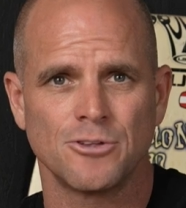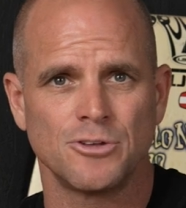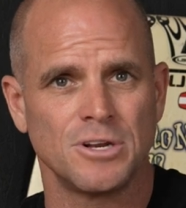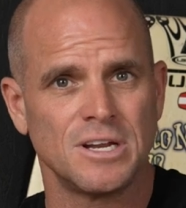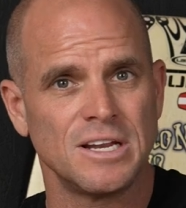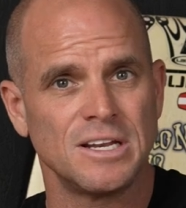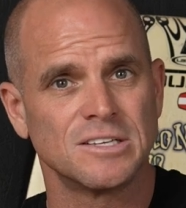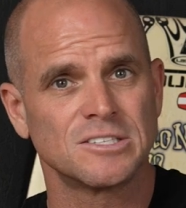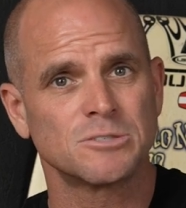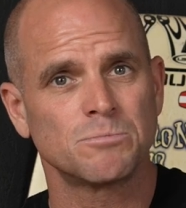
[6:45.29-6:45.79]
You
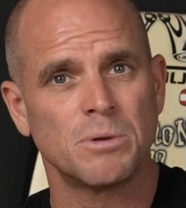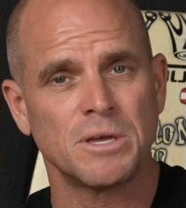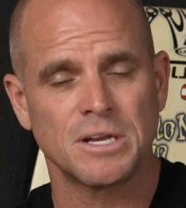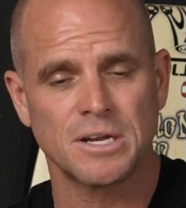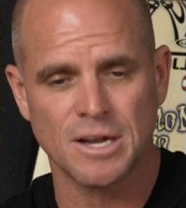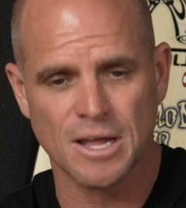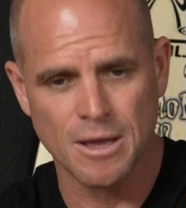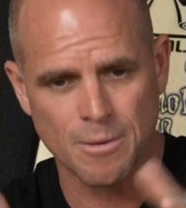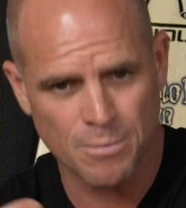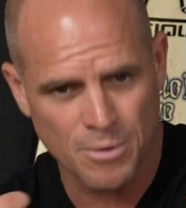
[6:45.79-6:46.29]
need to speed
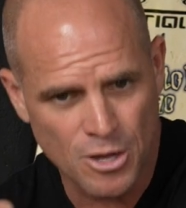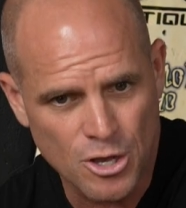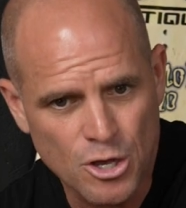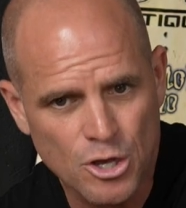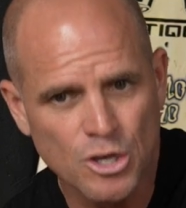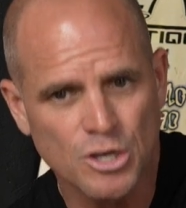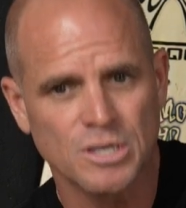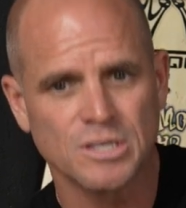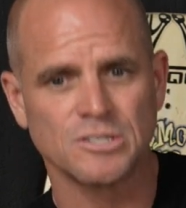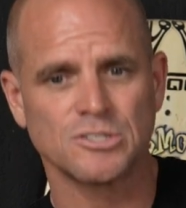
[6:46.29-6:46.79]
it up,
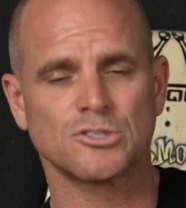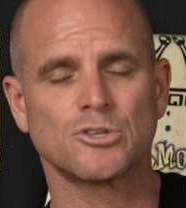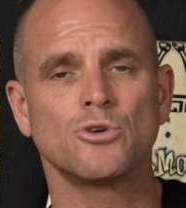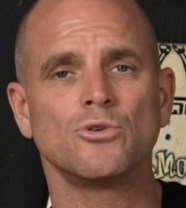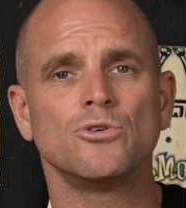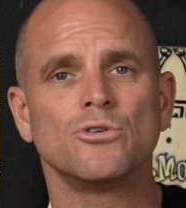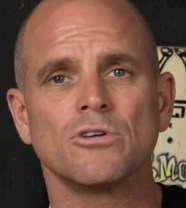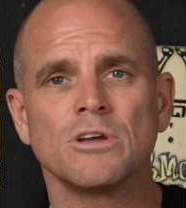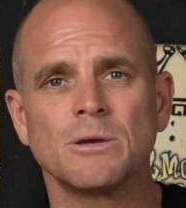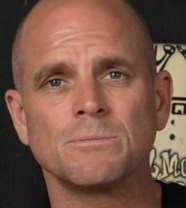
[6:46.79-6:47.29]

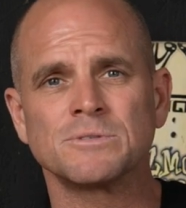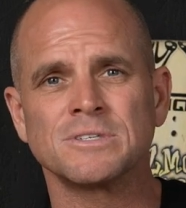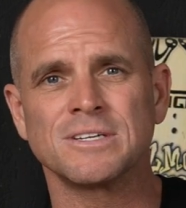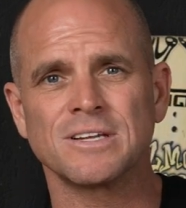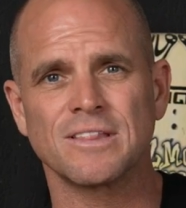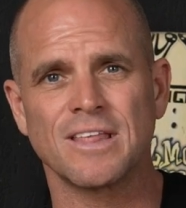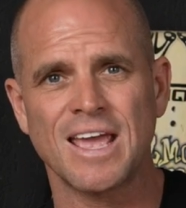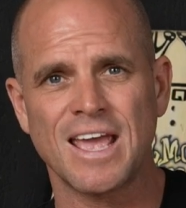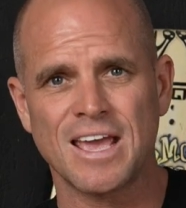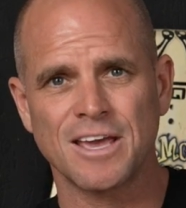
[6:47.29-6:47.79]
scoot your hips
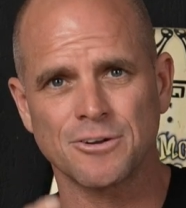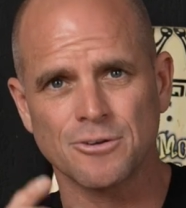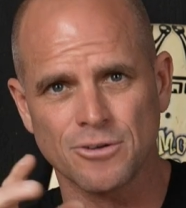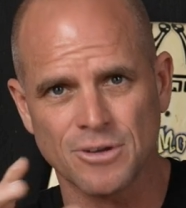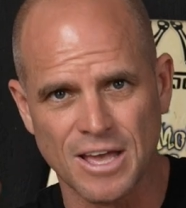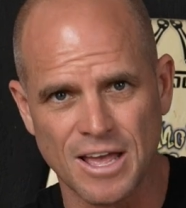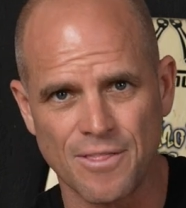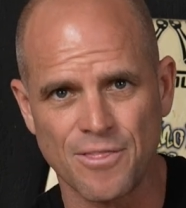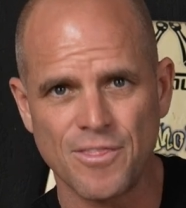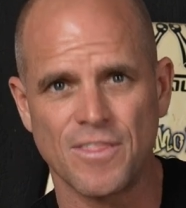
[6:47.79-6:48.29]
into the
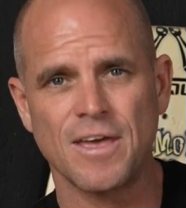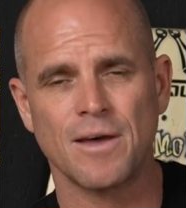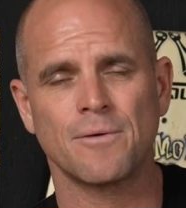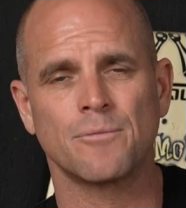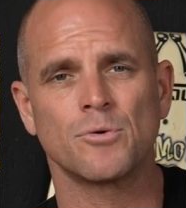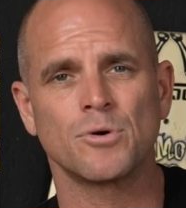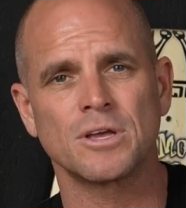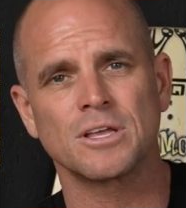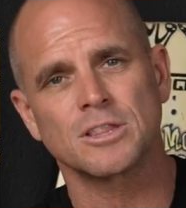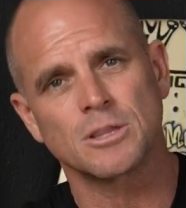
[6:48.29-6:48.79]
handle, and that
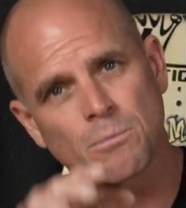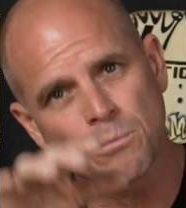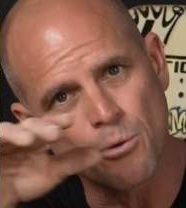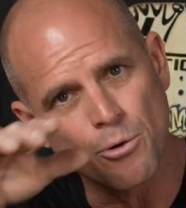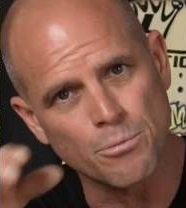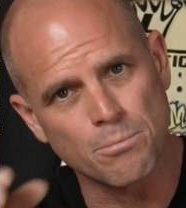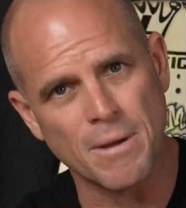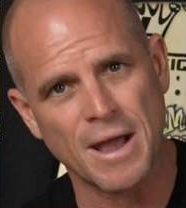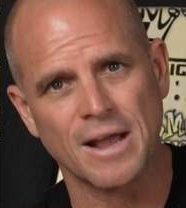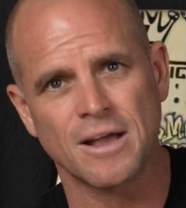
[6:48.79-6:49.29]
will get the
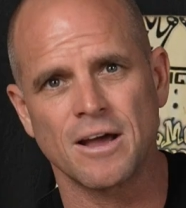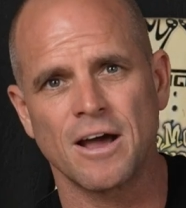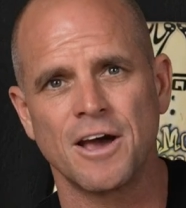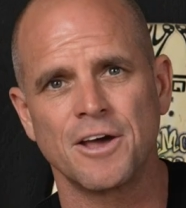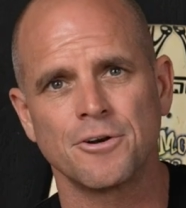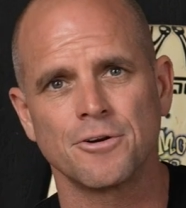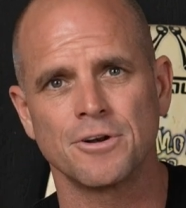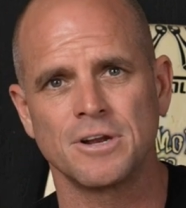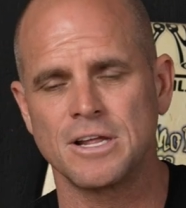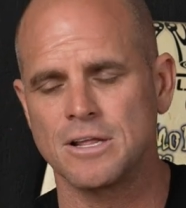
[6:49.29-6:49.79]
board back
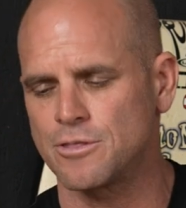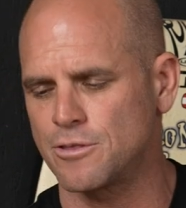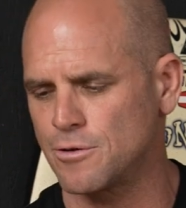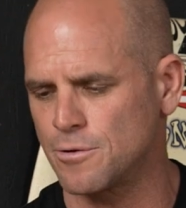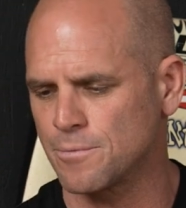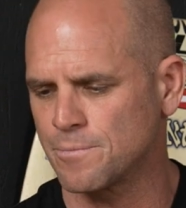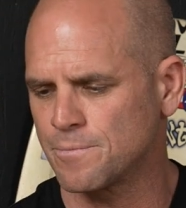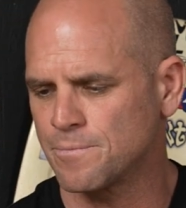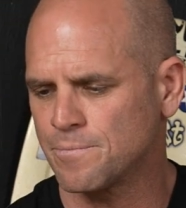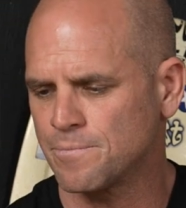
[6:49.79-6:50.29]
underneath you.
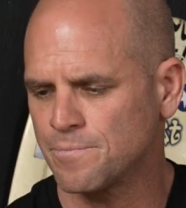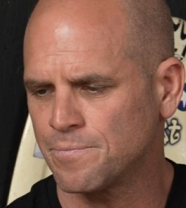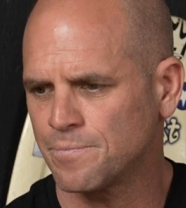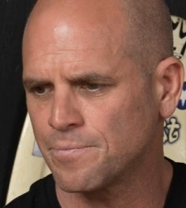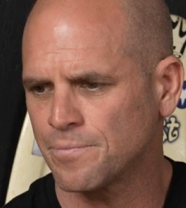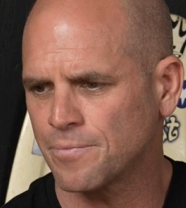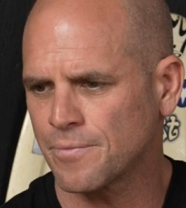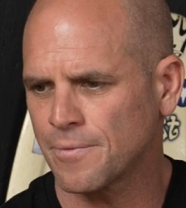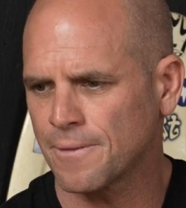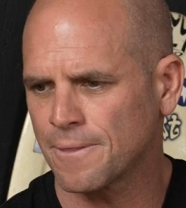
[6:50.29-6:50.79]

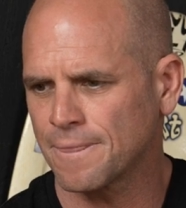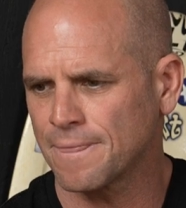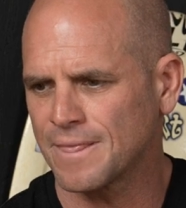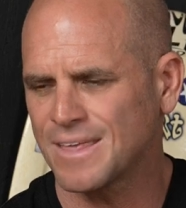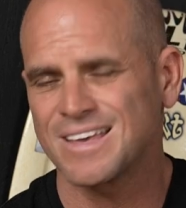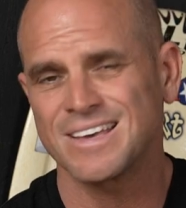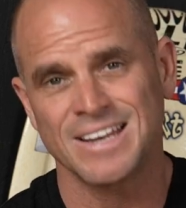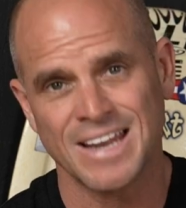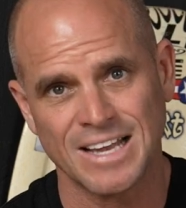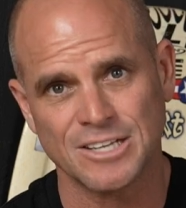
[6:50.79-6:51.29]

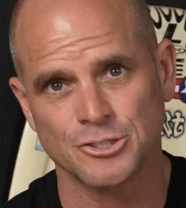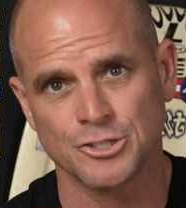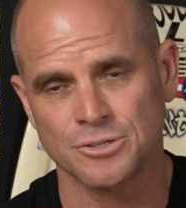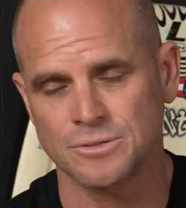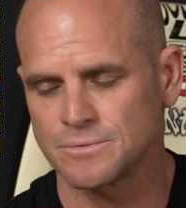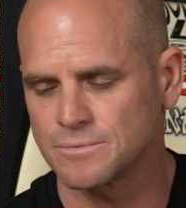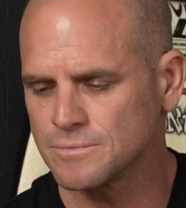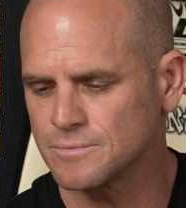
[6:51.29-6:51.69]
Connection.